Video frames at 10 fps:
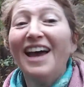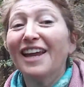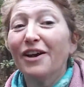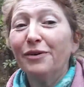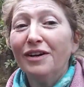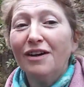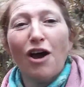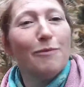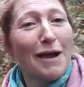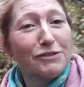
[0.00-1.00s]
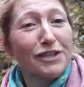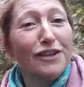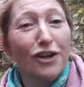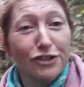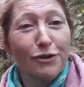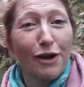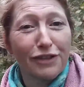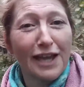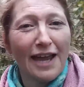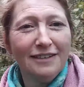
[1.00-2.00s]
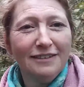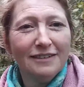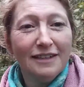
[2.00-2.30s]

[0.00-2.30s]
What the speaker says: Hello, I'm out in the undergrowth again.